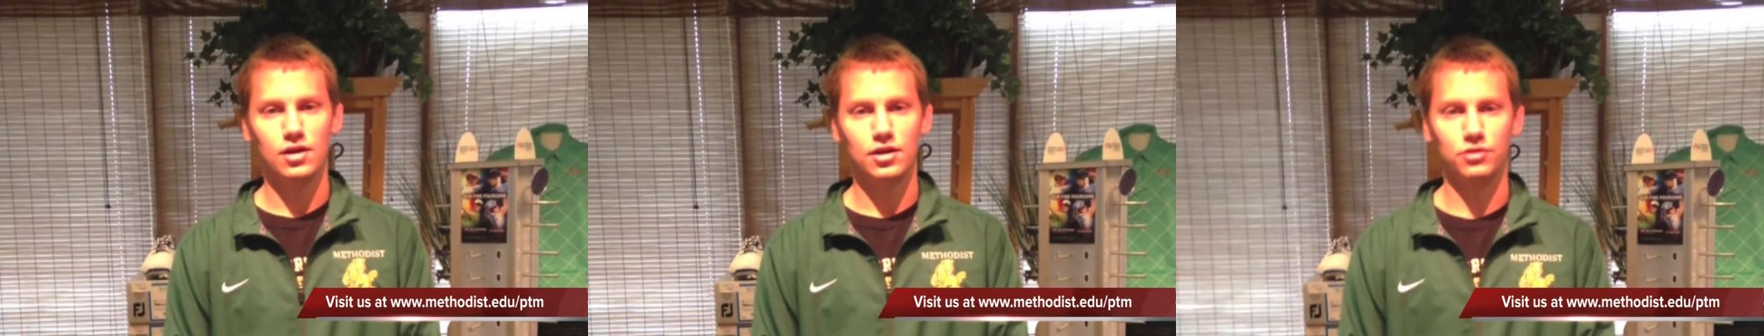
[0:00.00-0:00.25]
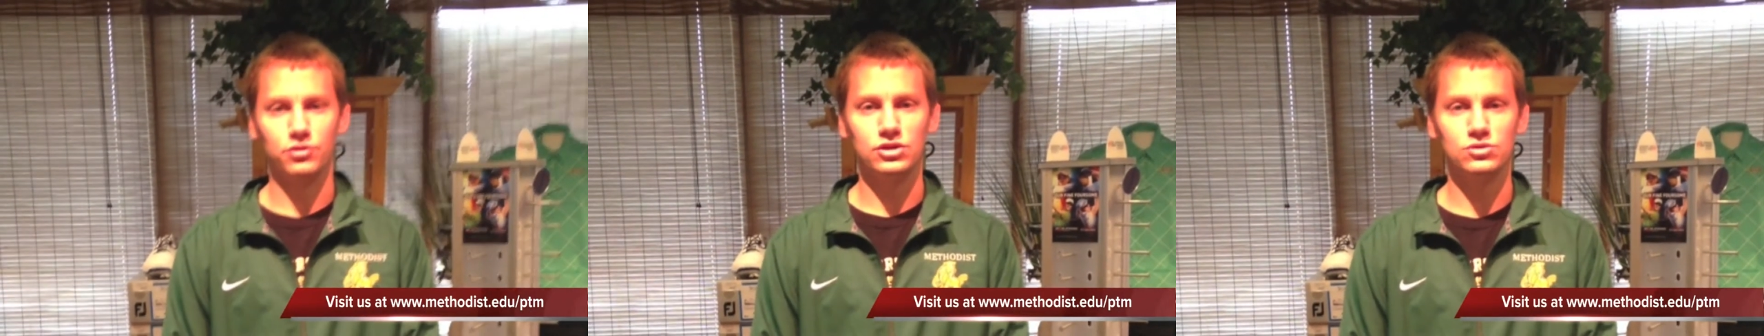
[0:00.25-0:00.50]

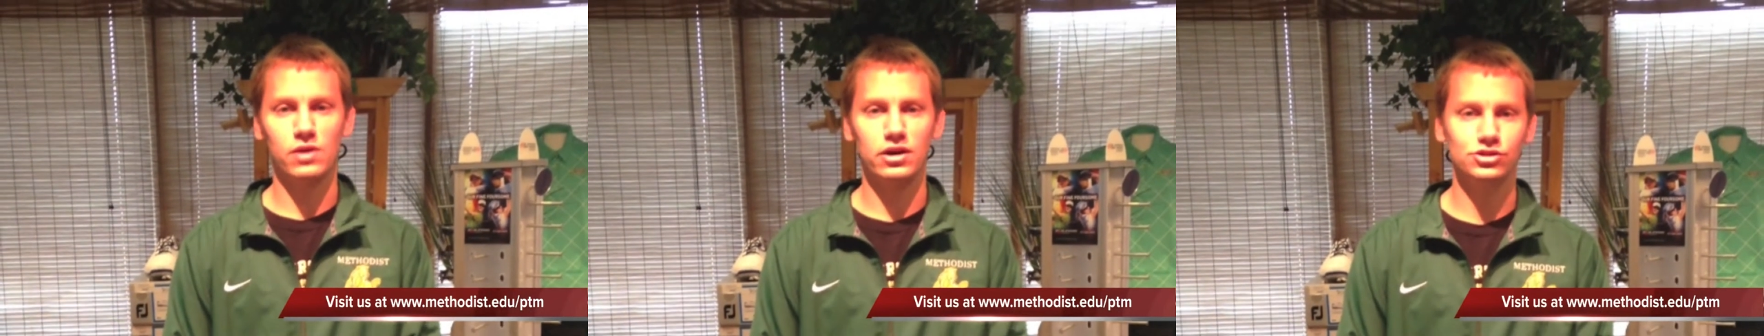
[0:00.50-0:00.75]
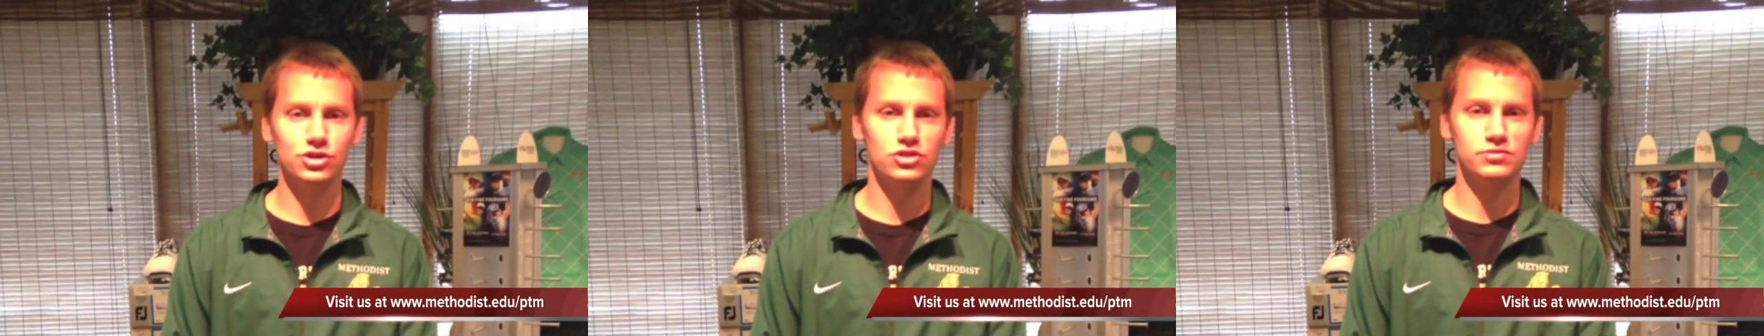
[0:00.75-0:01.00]
The reason why I
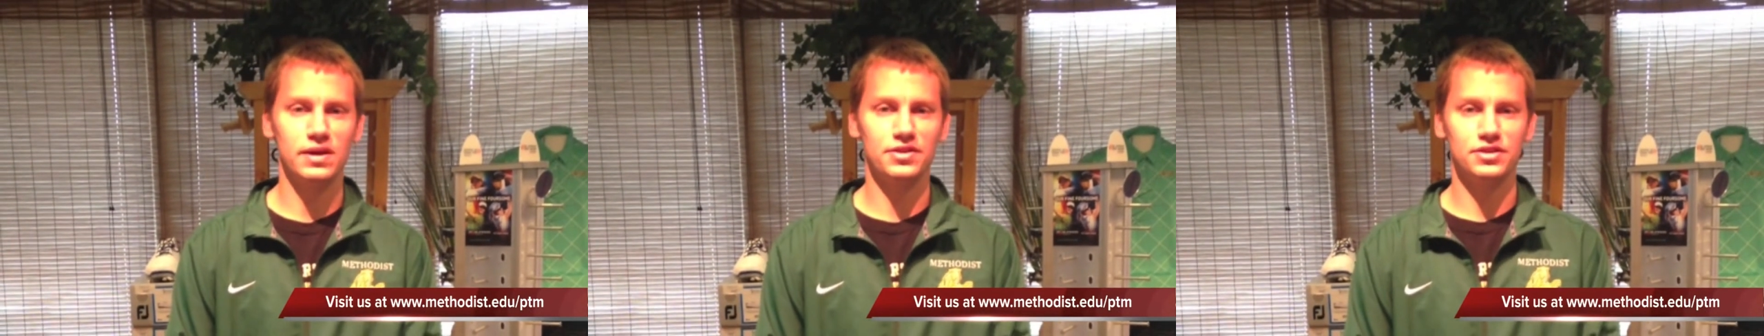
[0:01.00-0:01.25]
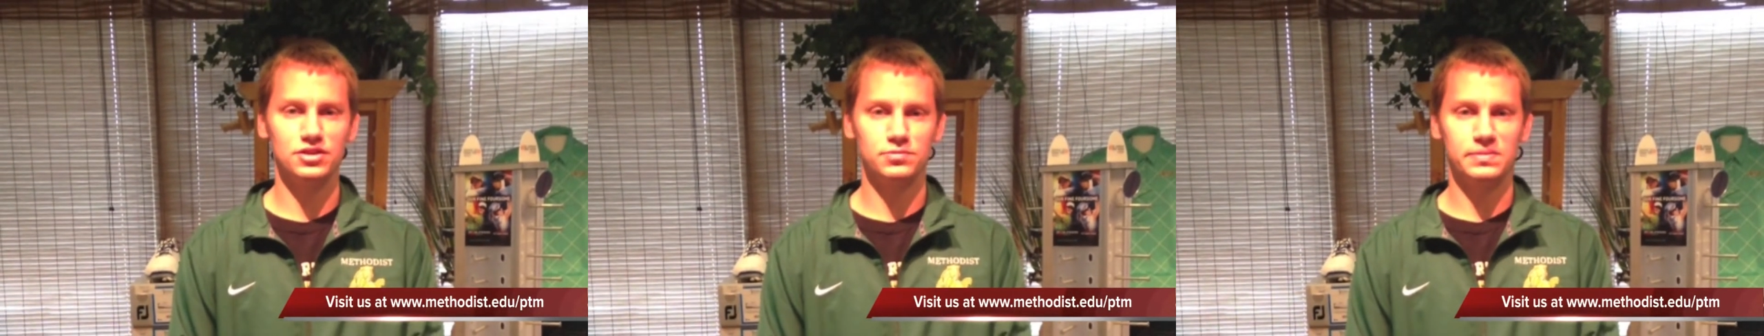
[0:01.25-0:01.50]
chose
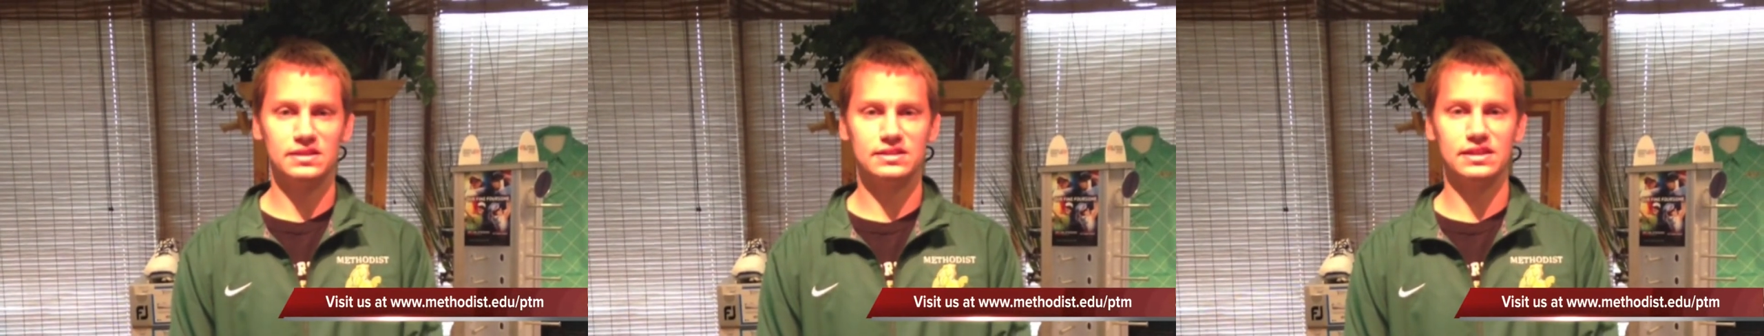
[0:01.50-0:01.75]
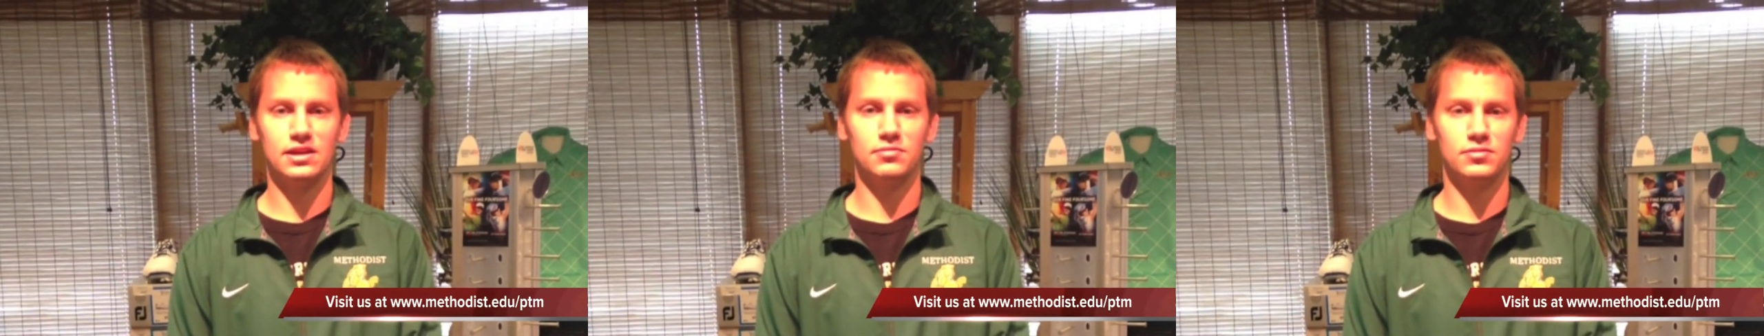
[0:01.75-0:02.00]
Methodist
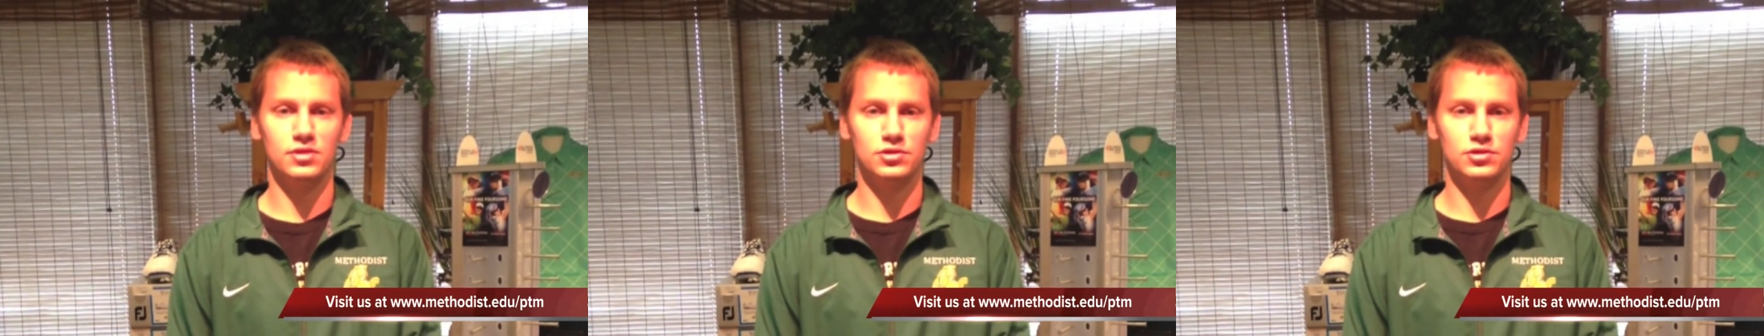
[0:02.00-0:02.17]
PTM